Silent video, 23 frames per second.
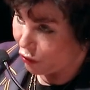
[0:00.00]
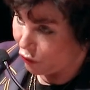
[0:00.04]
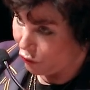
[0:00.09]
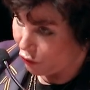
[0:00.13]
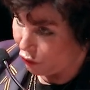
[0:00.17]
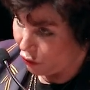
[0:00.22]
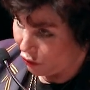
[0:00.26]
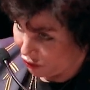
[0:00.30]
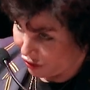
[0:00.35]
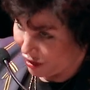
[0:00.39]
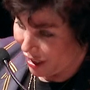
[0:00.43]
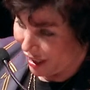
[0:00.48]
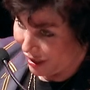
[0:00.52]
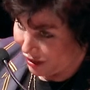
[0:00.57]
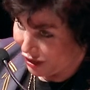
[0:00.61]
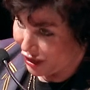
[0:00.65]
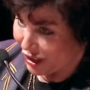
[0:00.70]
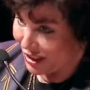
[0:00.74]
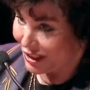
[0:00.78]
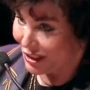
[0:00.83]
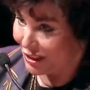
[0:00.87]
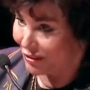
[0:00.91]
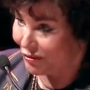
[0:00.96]
through your
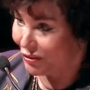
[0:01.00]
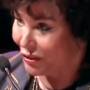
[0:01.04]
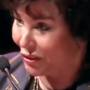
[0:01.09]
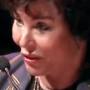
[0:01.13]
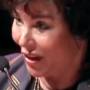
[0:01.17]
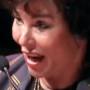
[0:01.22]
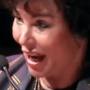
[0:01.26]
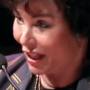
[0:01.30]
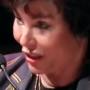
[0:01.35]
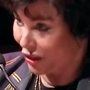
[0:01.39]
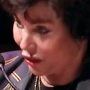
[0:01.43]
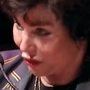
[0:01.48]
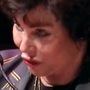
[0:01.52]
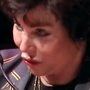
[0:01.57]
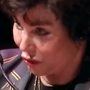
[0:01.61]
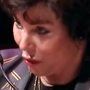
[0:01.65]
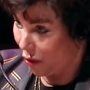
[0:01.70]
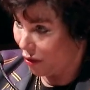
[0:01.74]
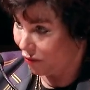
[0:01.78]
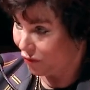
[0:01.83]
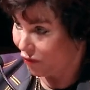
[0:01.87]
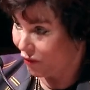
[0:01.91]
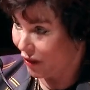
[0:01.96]
digestive tract, you're
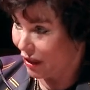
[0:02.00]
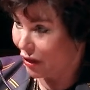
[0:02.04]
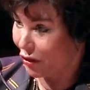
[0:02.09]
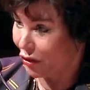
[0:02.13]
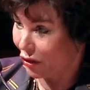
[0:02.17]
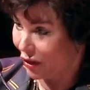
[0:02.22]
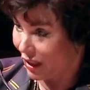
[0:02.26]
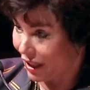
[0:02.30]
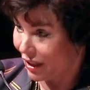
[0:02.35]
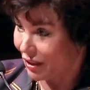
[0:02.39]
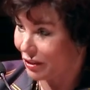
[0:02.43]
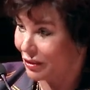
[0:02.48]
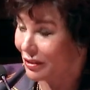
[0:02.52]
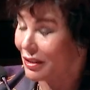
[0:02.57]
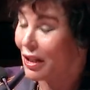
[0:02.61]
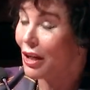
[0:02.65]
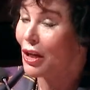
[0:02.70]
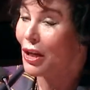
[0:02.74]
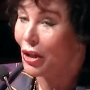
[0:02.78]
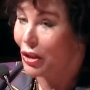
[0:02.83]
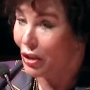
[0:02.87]
growing fingernails,